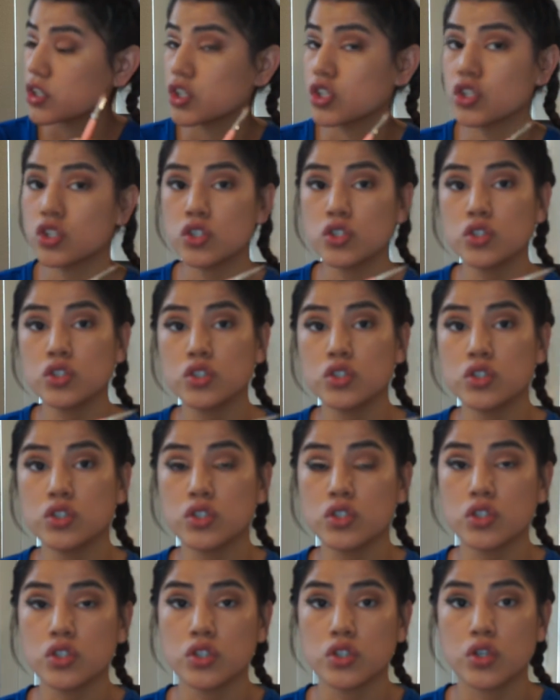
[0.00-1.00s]

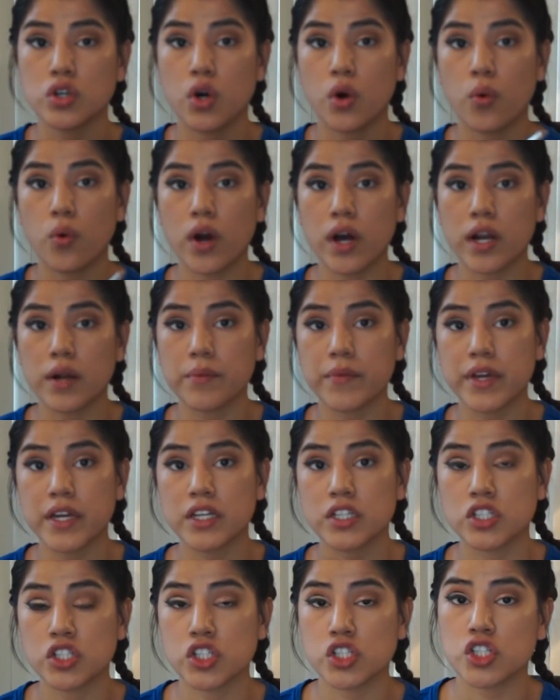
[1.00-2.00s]
You want to
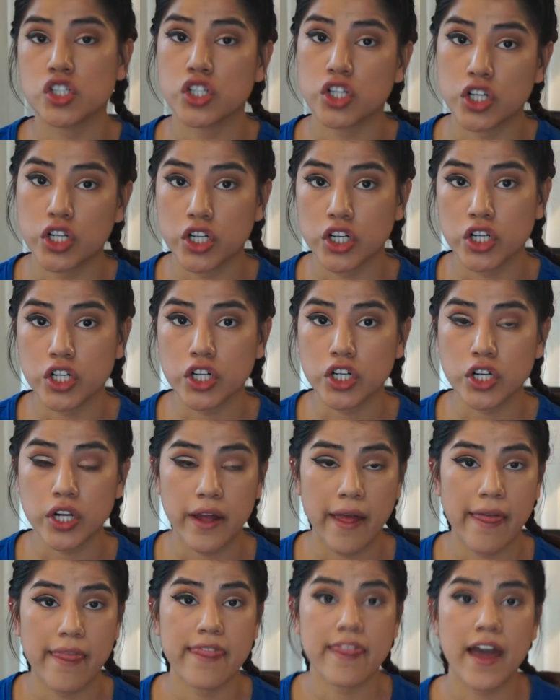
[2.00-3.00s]
make sure
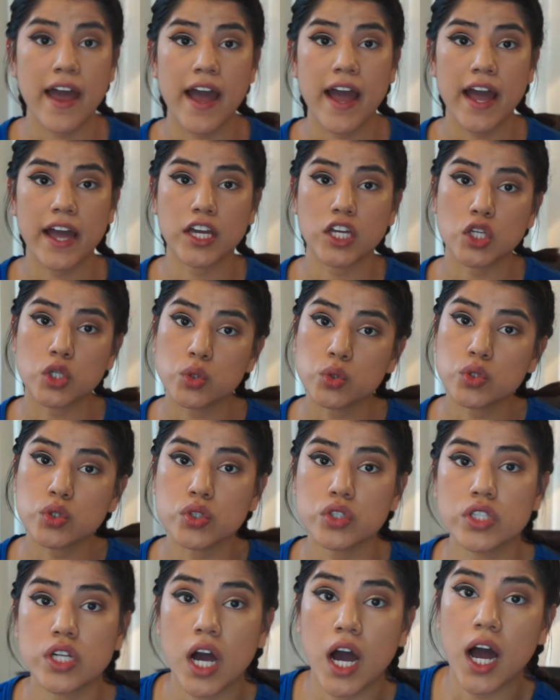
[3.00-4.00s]
that you
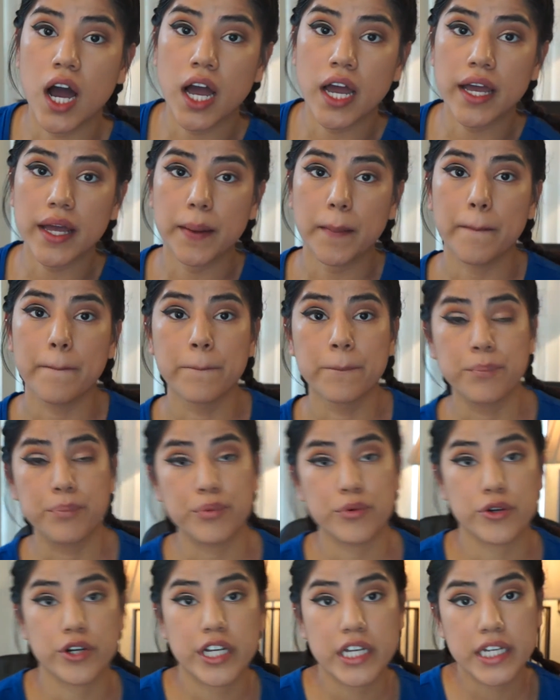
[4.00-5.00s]
do not
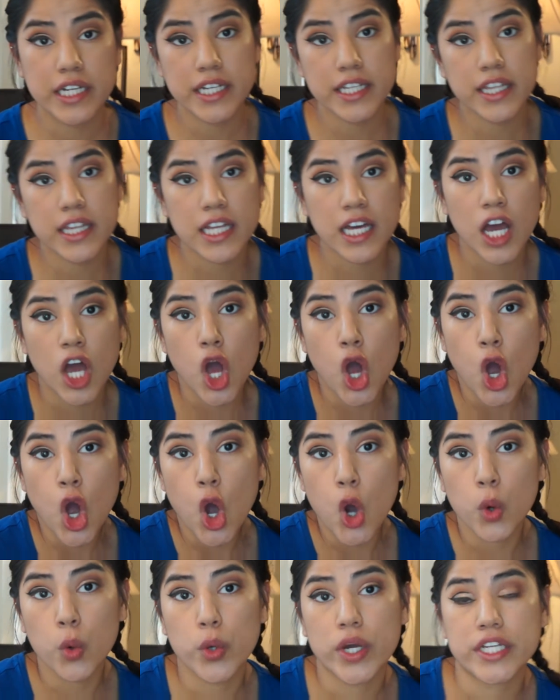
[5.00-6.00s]
breathe
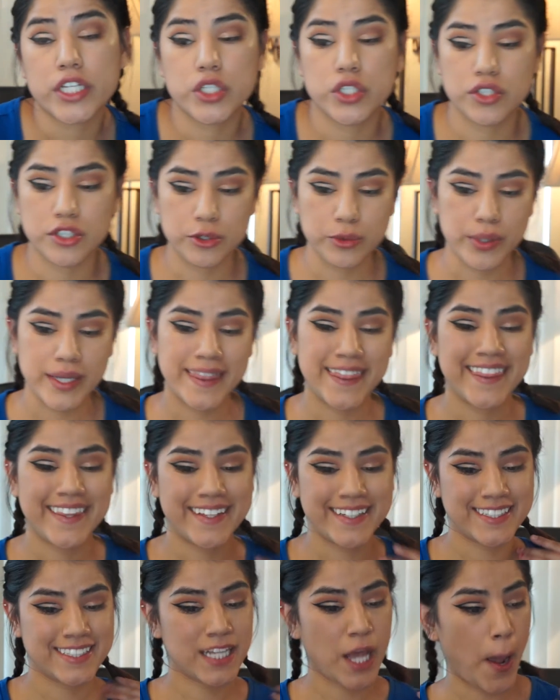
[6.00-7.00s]
when doing
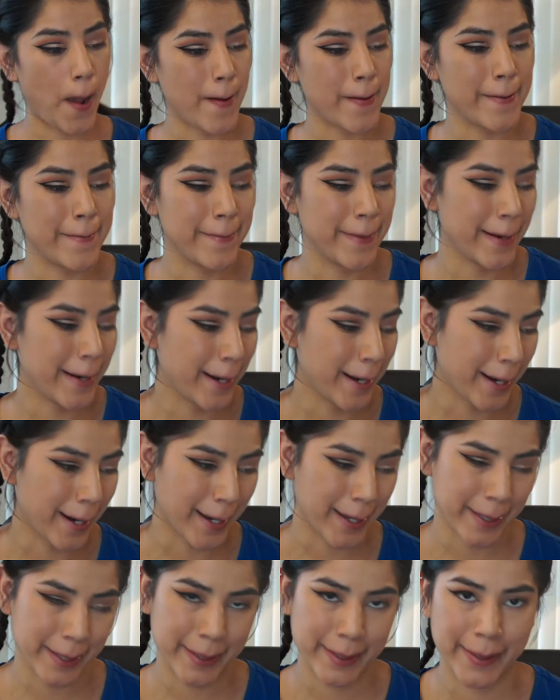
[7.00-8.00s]
this
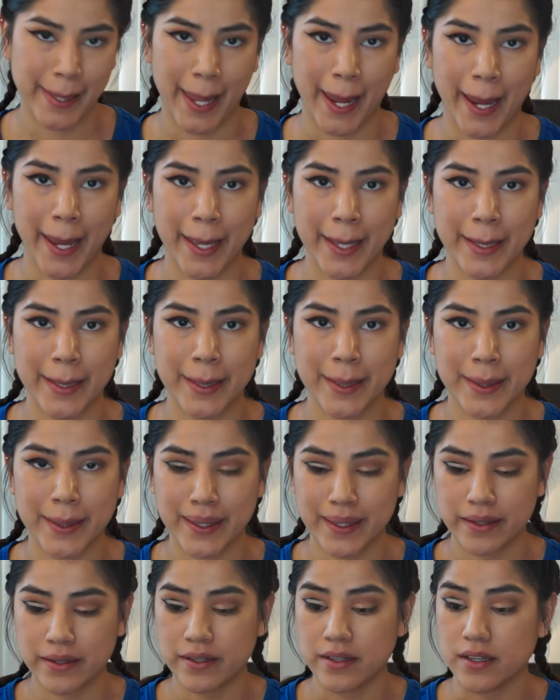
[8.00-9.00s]
process,
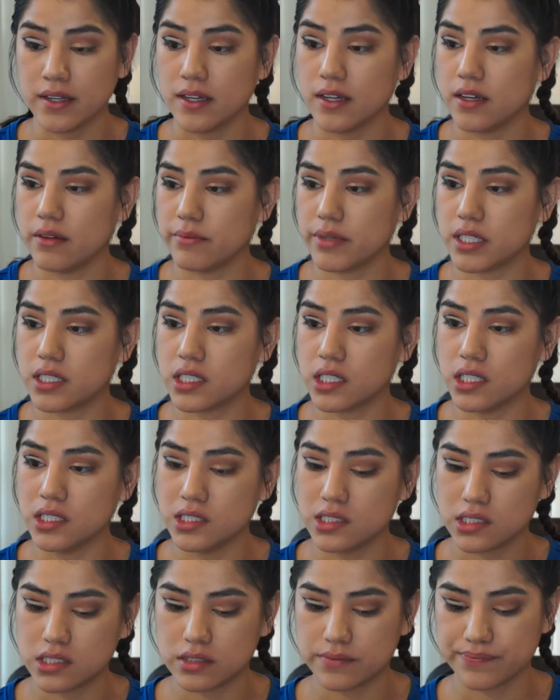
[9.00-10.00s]

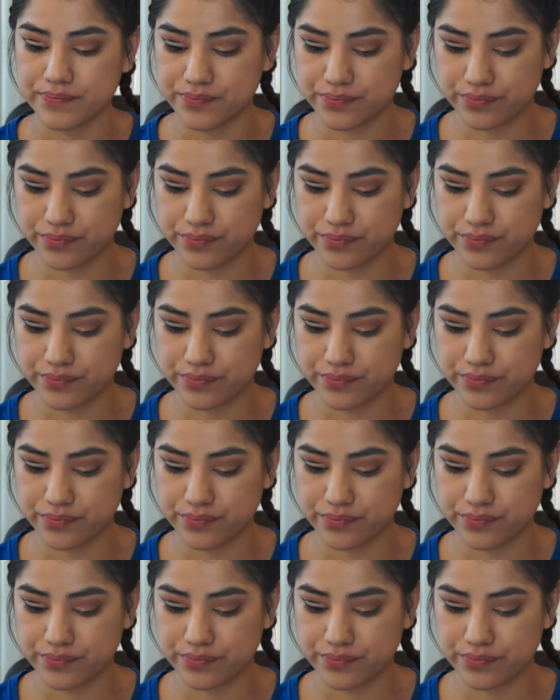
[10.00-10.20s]
because